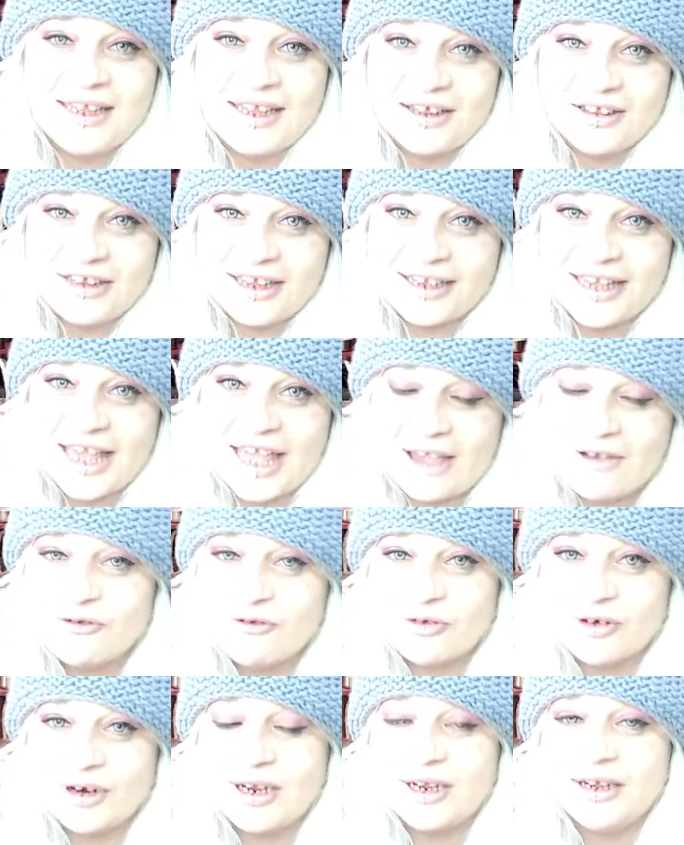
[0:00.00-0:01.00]
like
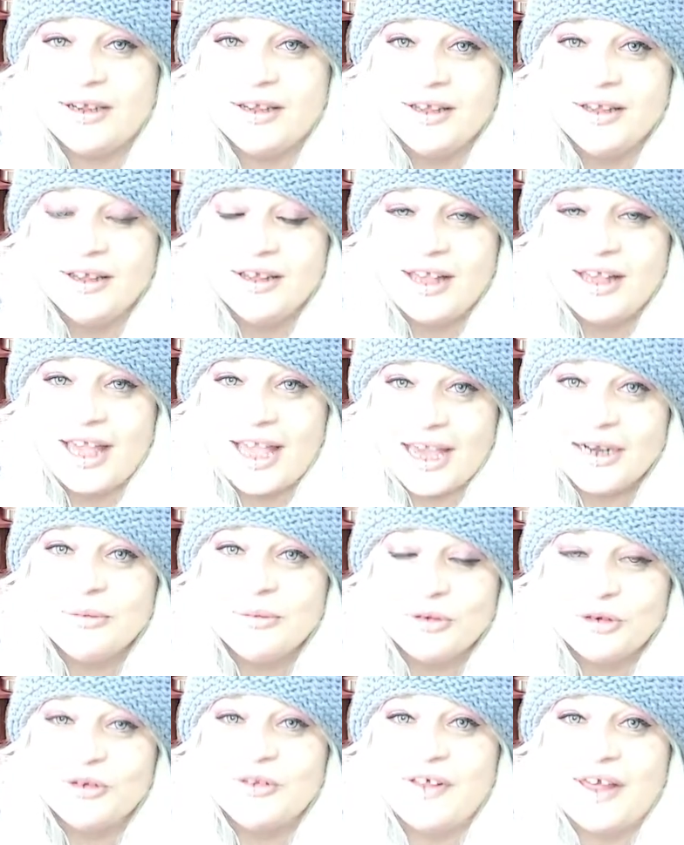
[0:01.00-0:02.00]
every
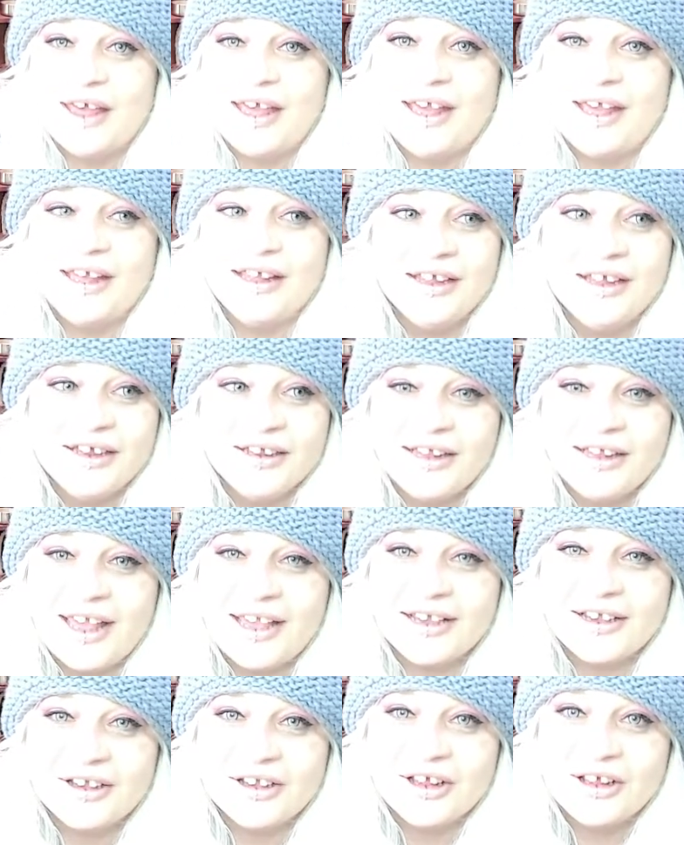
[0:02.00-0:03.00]
animal there,
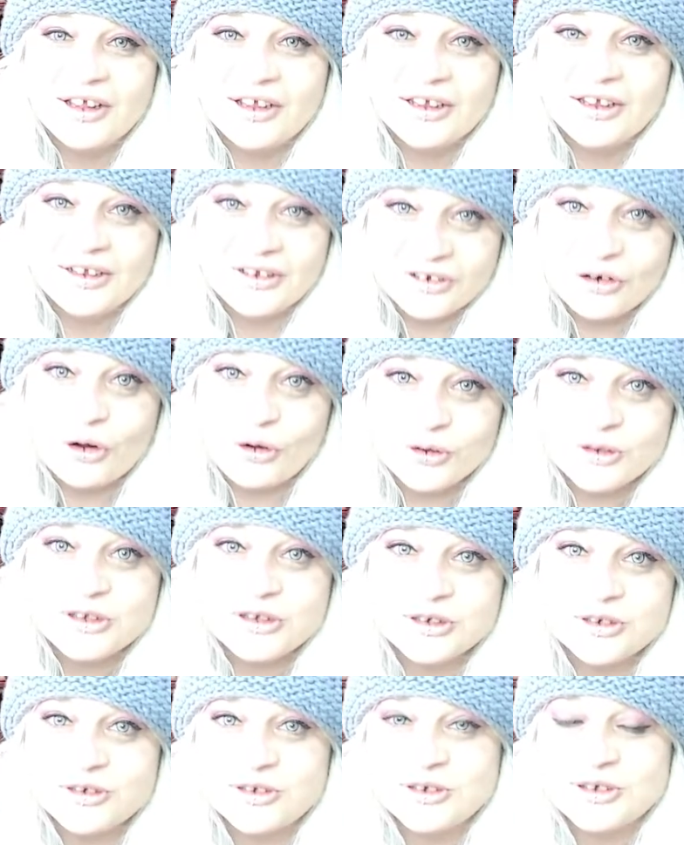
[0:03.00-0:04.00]
like, knows
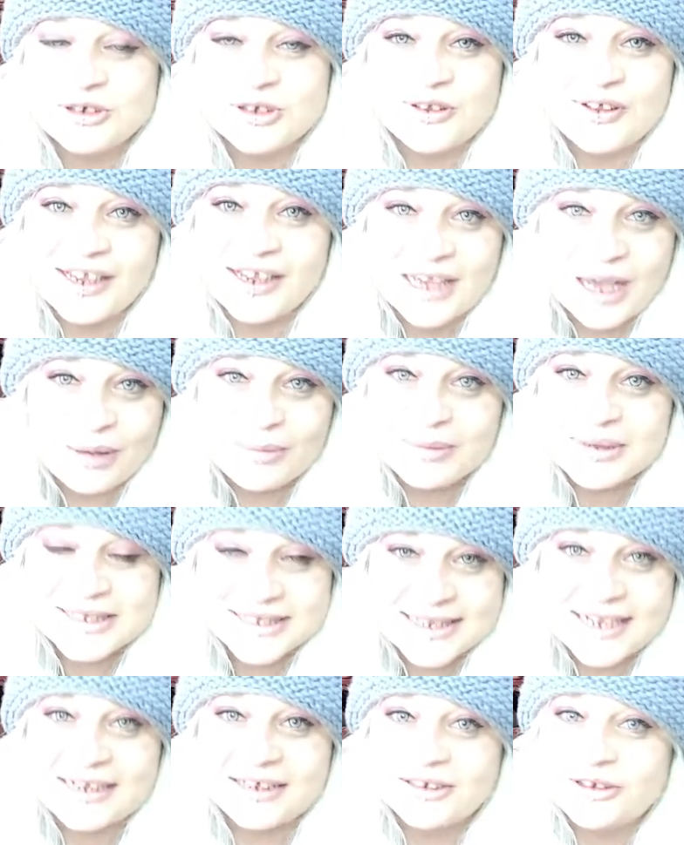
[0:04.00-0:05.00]
you, so they come and
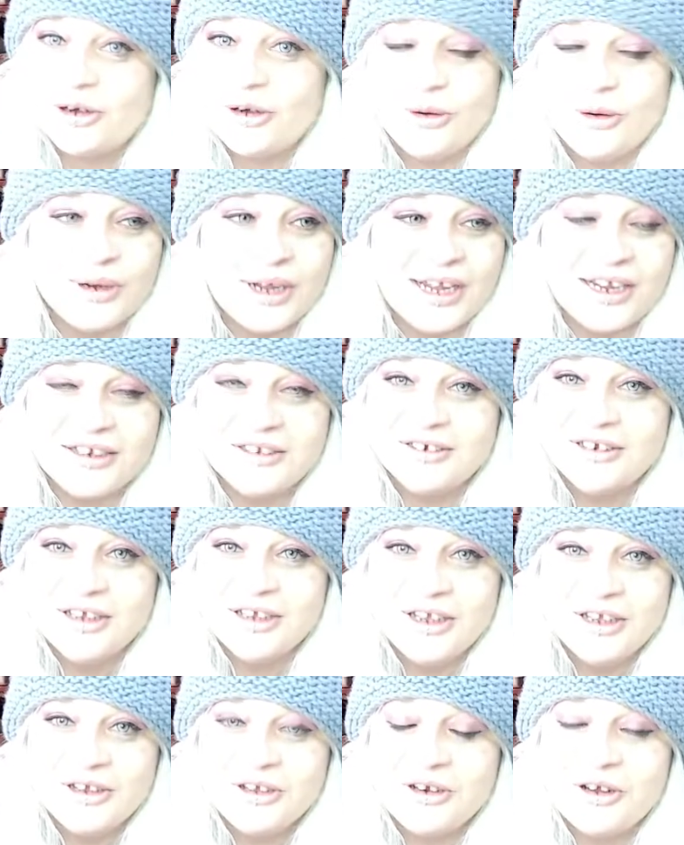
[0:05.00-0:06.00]
say hello and,
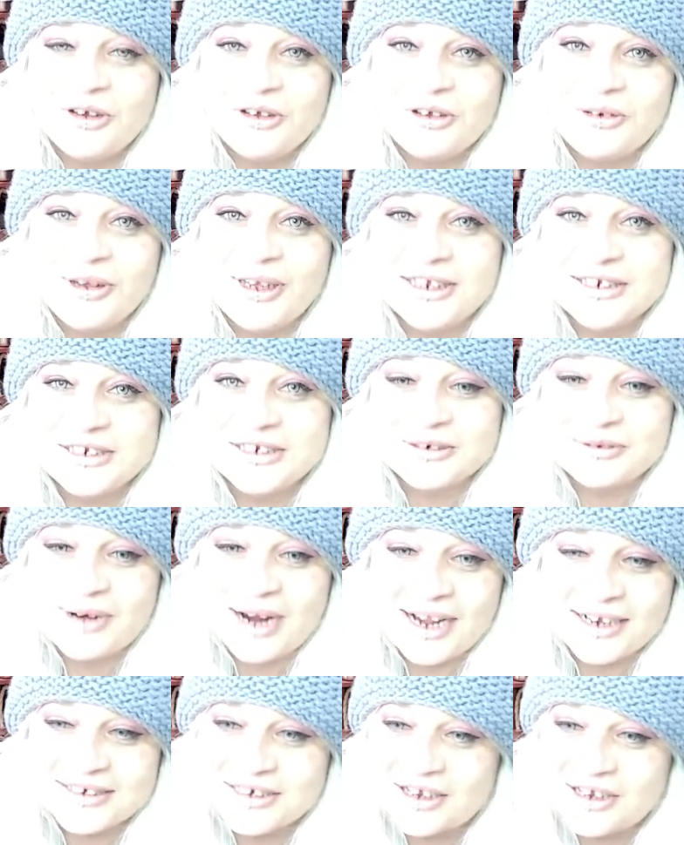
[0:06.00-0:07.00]
you know, you interact.